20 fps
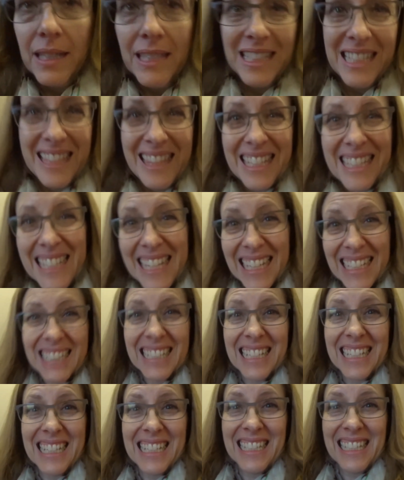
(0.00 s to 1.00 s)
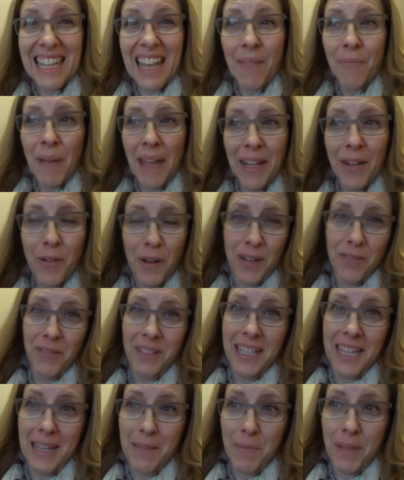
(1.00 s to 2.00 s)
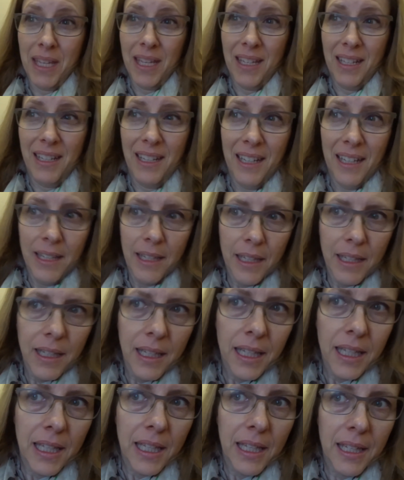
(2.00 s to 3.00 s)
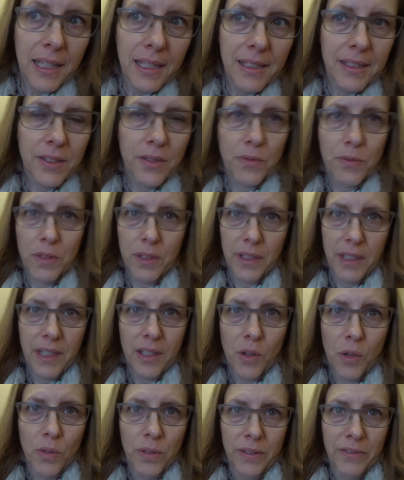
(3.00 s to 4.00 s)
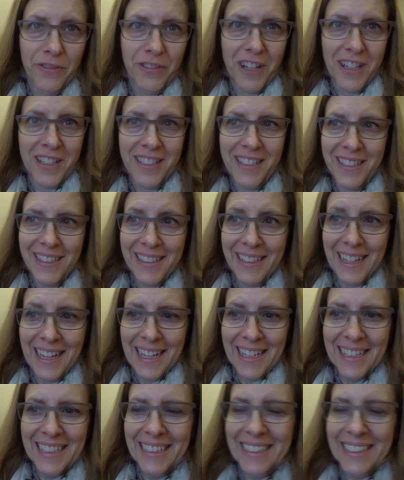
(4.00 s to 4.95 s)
to the dentist. My crown came in. It is really cold and frosty today.